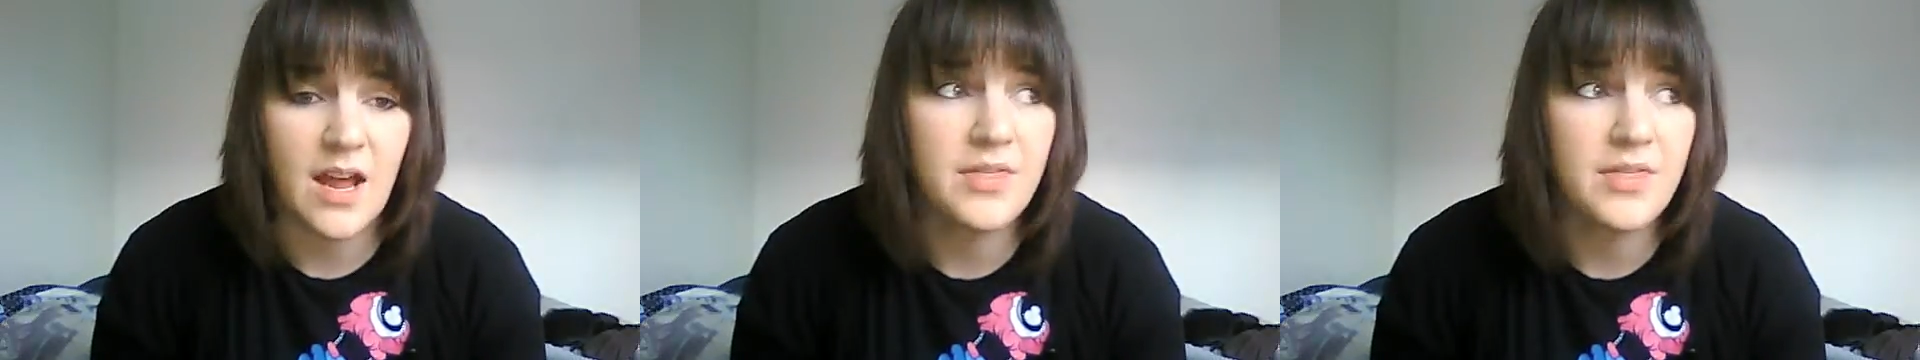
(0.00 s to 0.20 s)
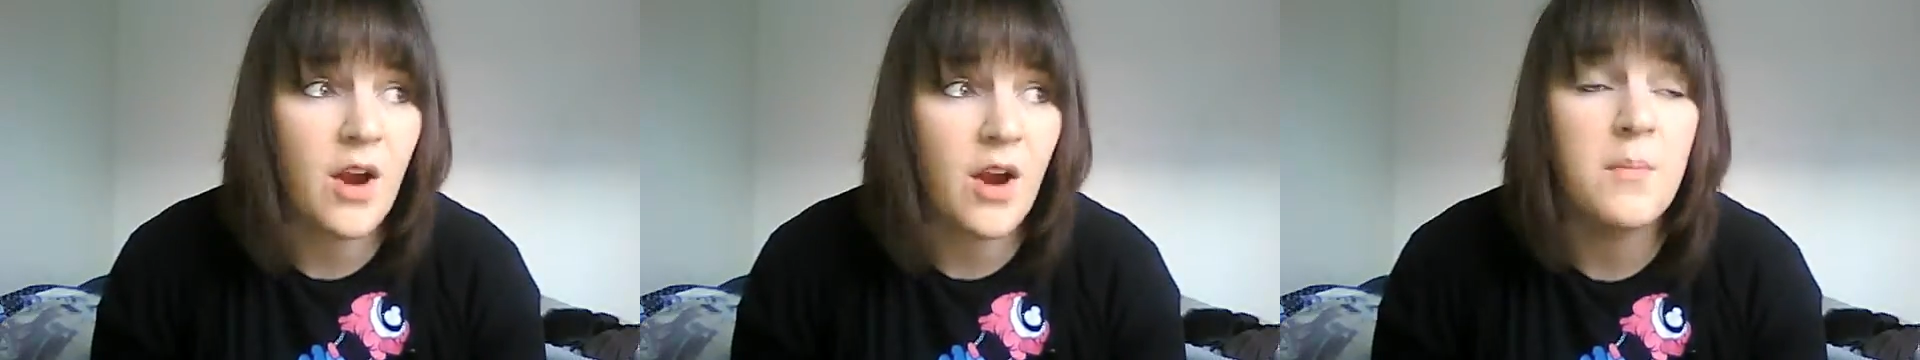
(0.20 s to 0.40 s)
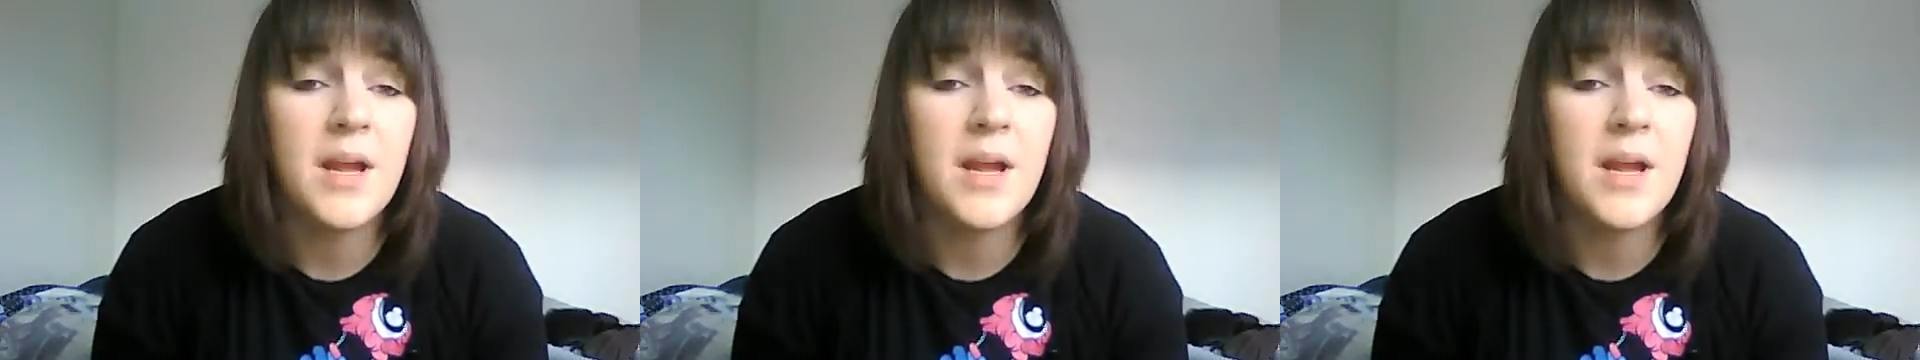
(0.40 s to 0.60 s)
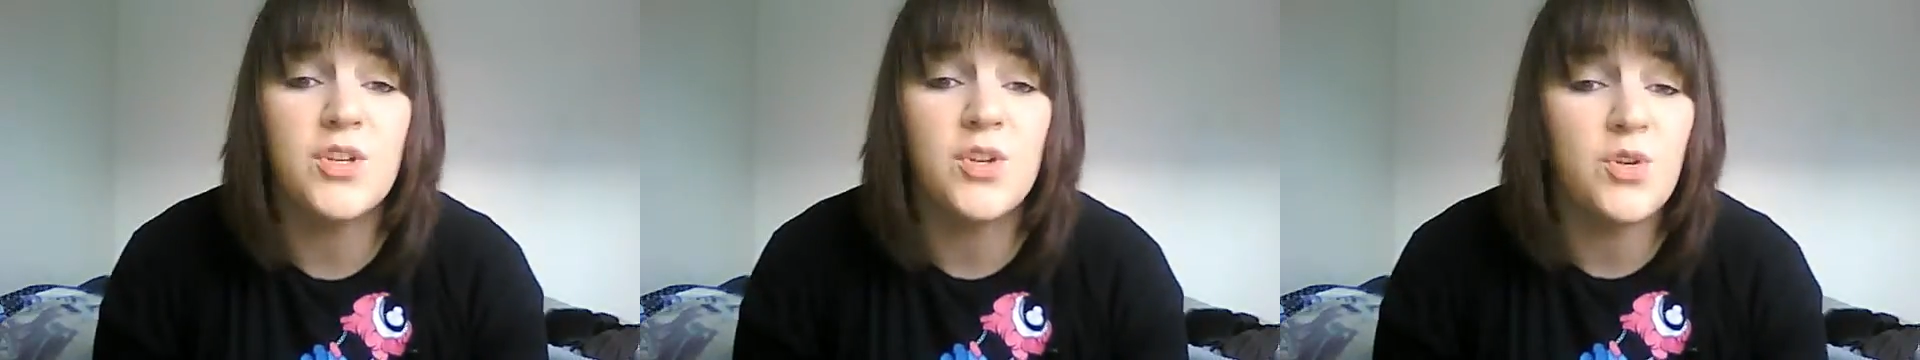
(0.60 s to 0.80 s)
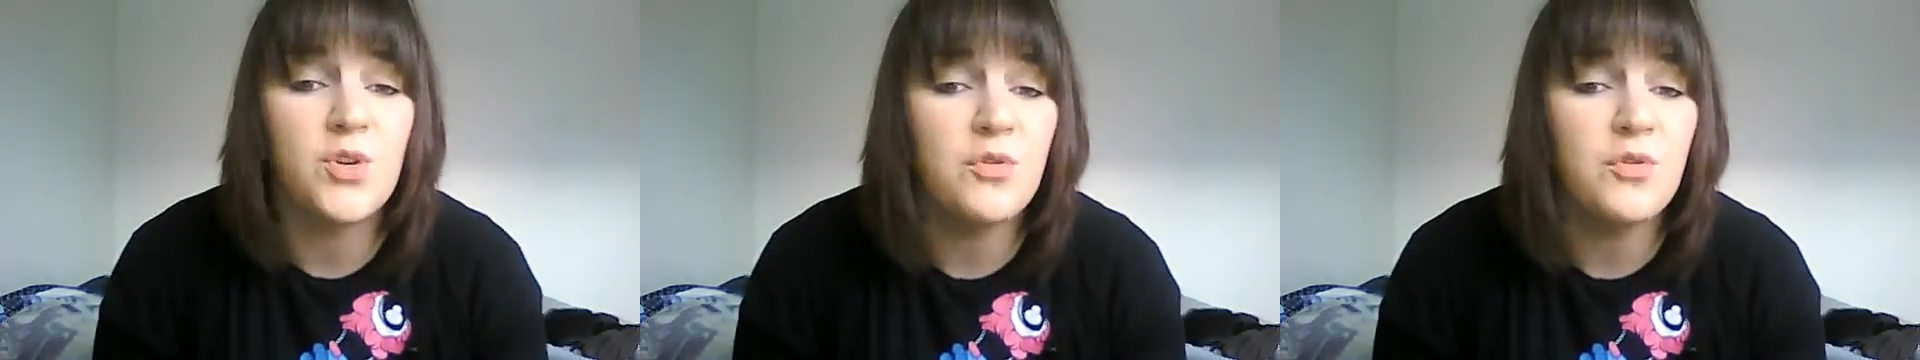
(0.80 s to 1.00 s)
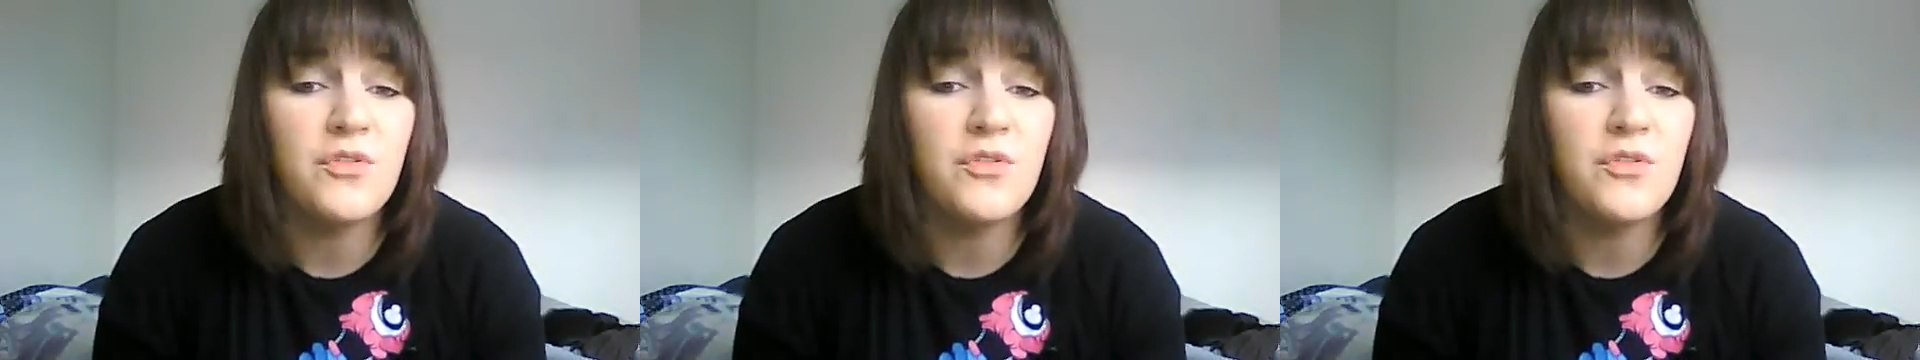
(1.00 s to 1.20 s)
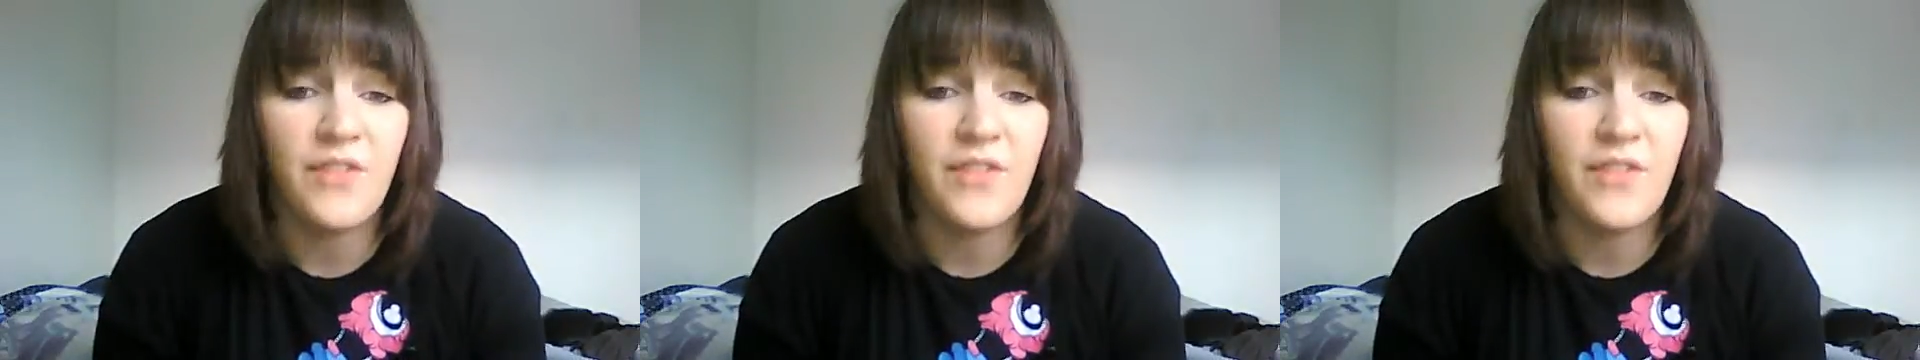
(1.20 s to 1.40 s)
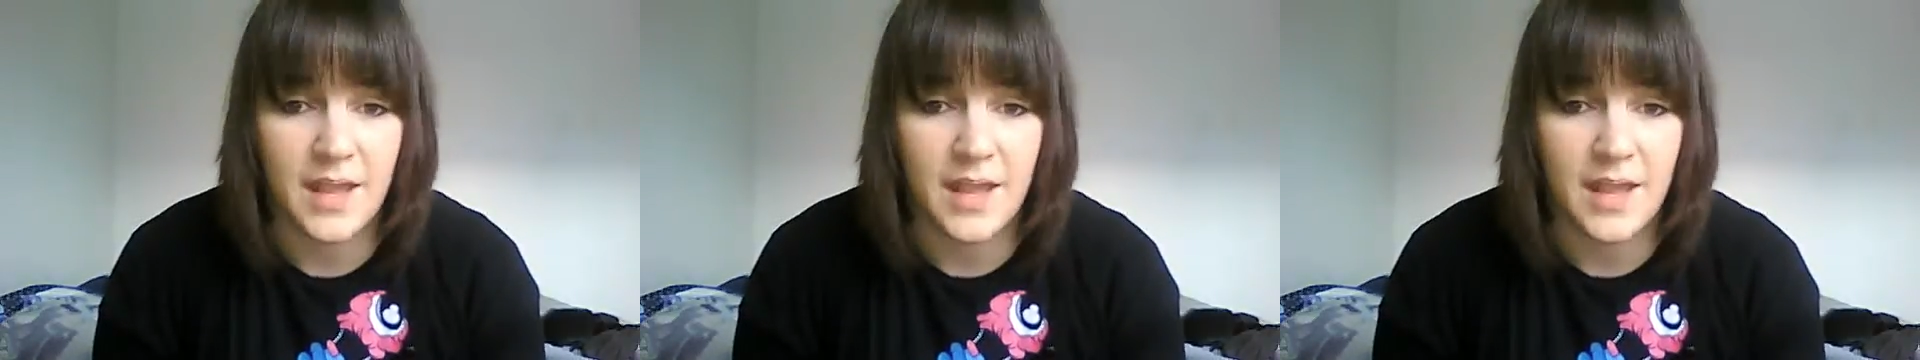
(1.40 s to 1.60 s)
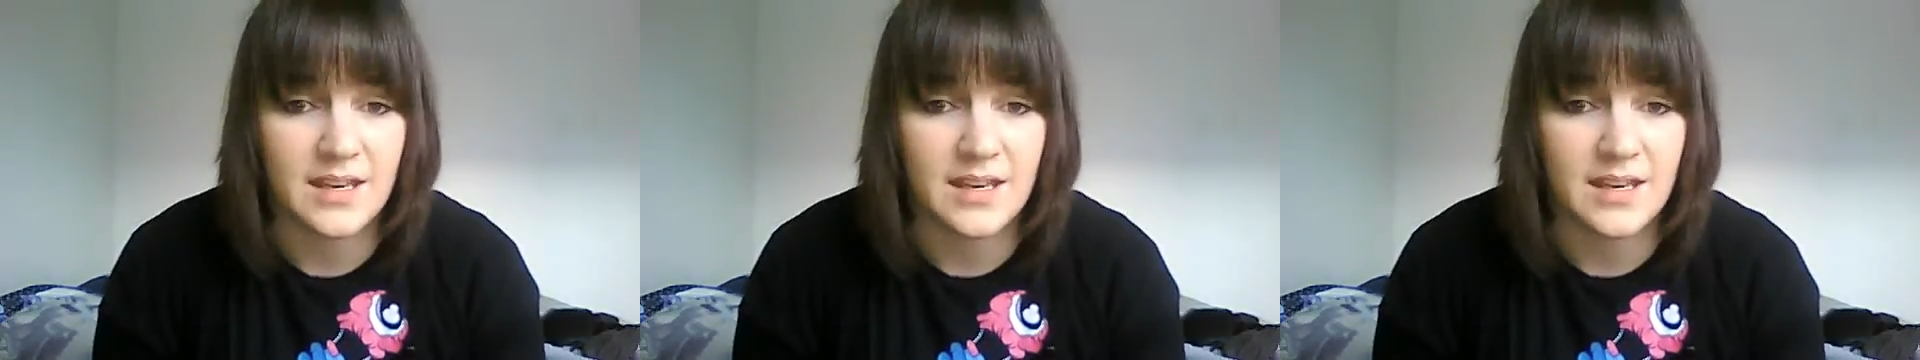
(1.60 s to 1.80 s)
They are my new favorite band